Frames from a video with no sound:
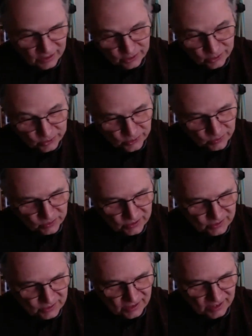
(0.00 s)
don't know what's
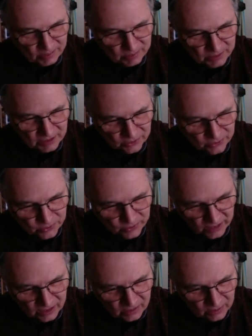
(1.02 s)
going to happen in
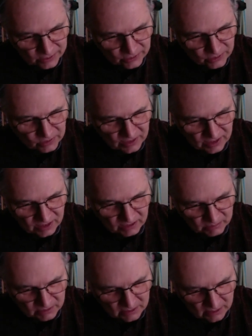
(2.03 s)
Ukraine, although I
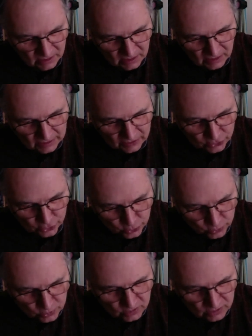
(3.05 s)
am
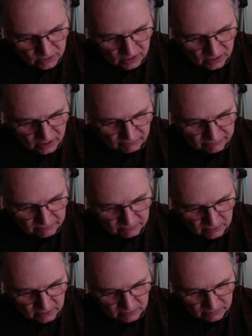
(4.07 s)
sure of
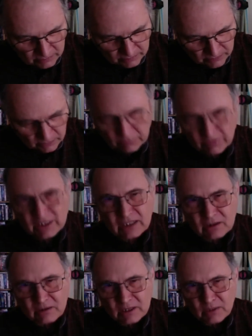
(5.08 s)

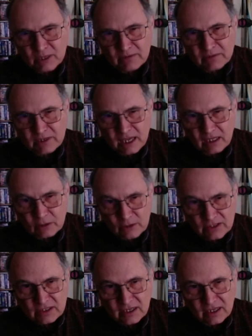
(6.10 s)
victory, whatever that
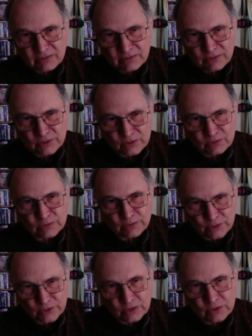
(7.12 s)
looks like for
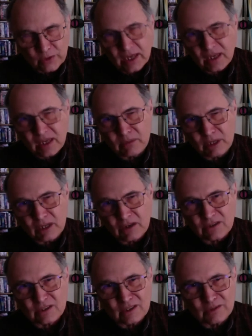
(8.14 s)
Ukraine, because
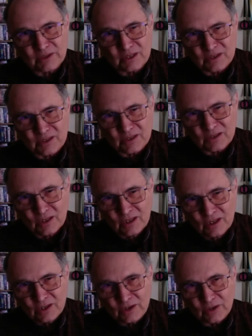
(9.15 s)
the difference is
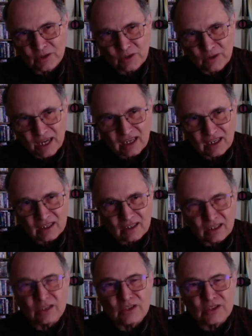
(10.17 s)

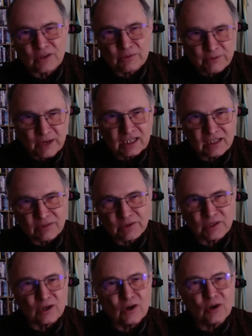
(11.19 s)
Ukrainians are fighting for
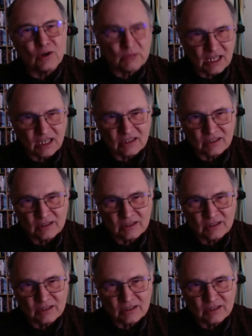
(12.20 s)
their homeland.